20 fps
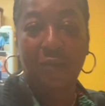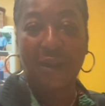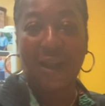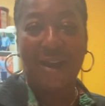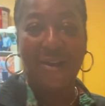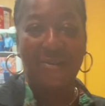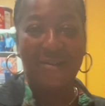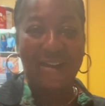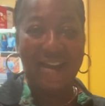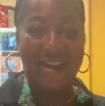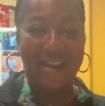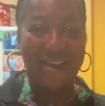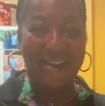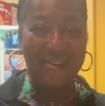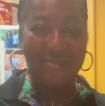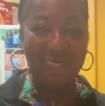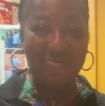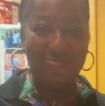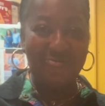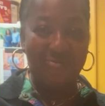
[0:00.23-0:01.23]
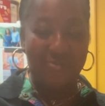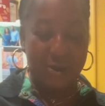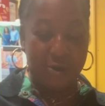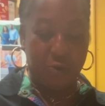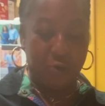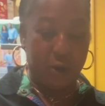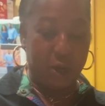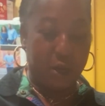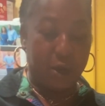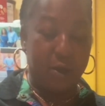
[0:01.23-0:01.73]
Okay,
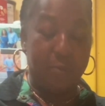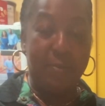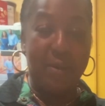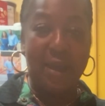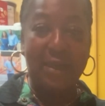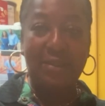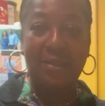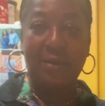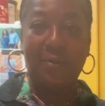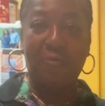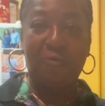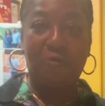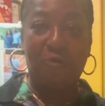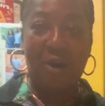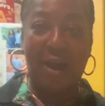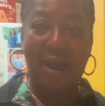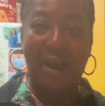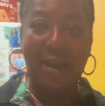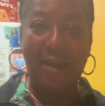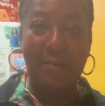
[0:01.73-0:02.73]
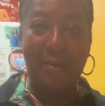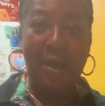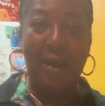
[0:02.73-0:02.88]
we're gonna make some fried